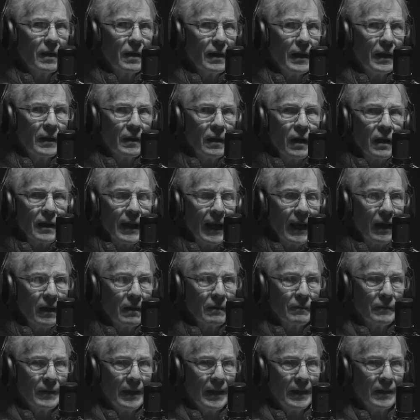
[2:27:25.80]
not
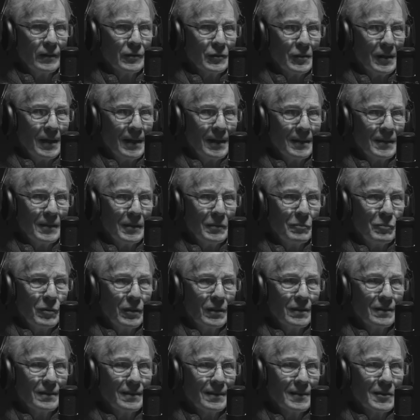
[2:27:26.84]
have anxiety.
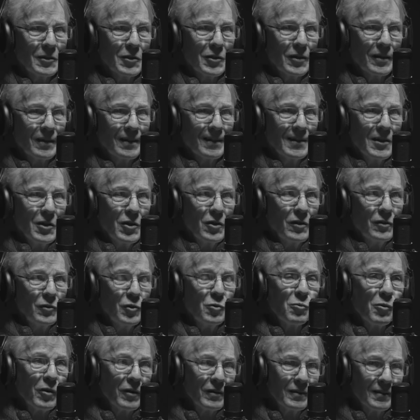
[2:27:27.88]
But
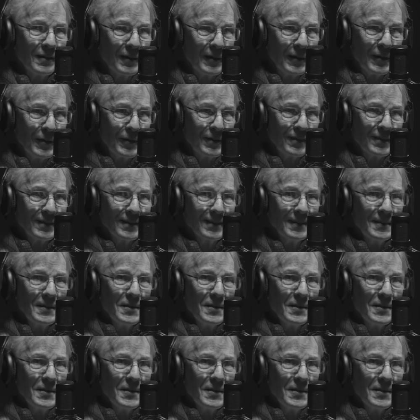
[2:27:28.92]
you weren't there,